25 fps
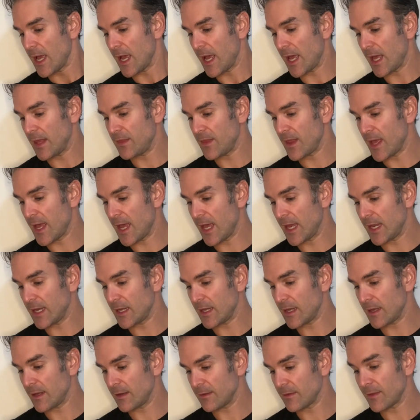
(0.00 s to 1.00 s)
And
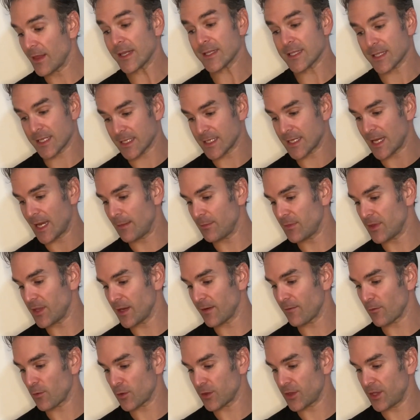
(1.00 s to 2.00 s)
then that's the same
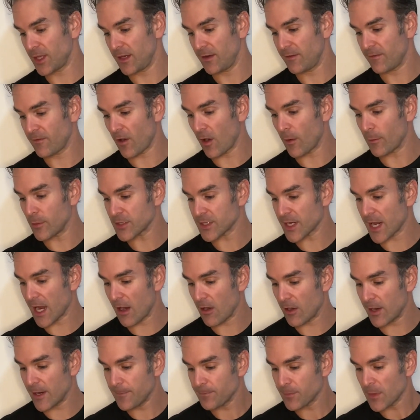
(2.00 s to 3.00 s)
thing with the farmer's
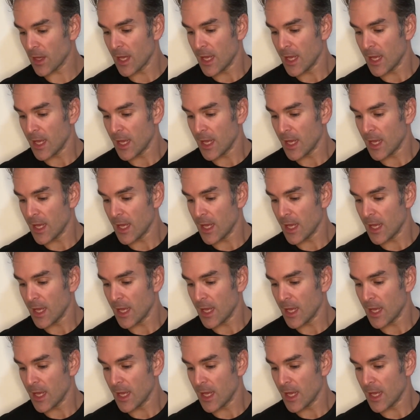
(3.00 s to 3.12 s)
carry.